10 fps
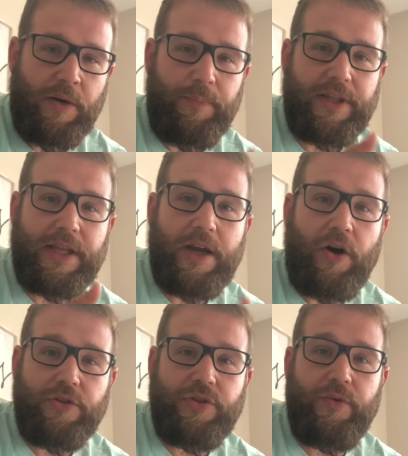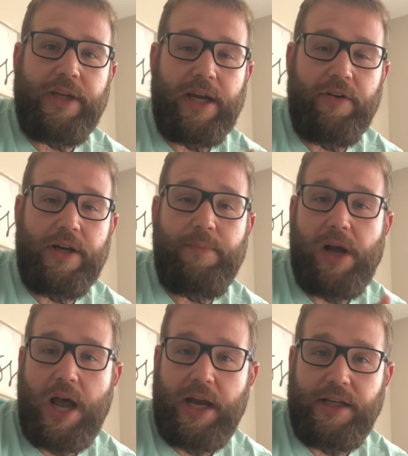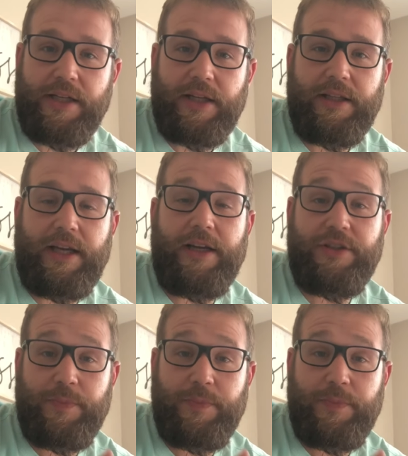but they also carry behind it like a